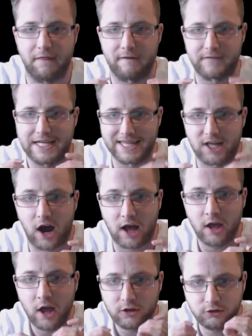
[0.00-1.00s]
the
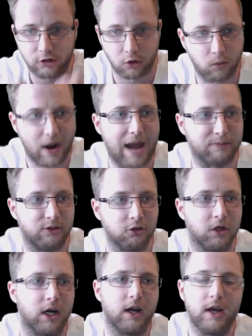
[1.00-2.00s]

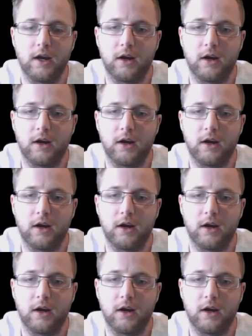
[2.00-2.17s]
Velociraptor,